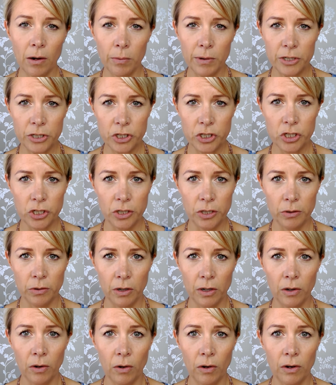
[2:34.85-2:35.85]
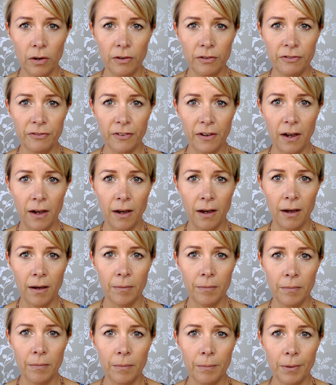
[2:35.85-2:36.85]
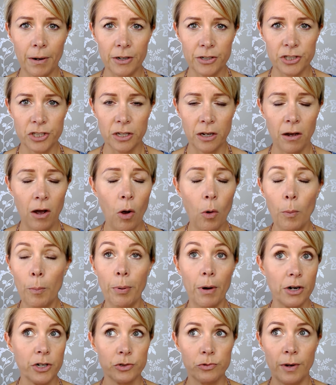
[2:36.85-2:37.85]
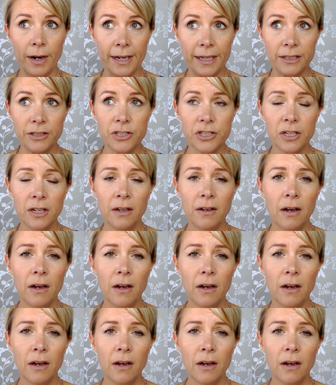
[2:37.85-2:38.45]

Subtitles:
which do a lot of a whole brush range,